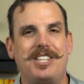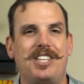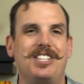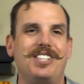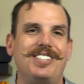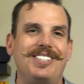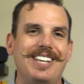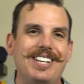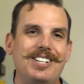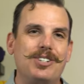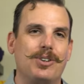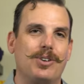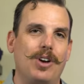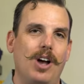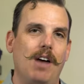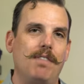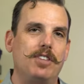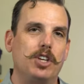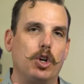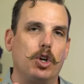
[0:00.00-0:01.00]
is at the center
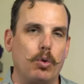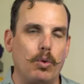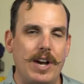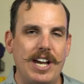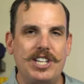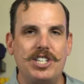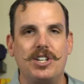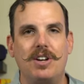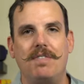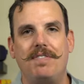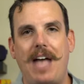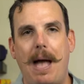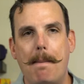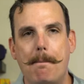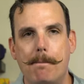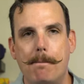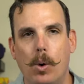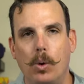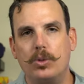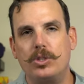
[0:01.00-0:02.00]
of the creation of
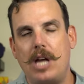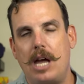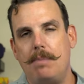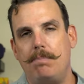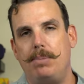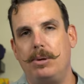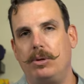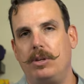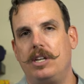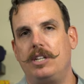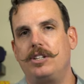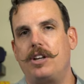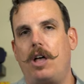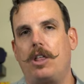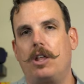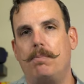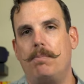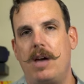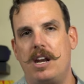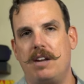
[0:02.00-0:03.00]
that multi-billion-dollar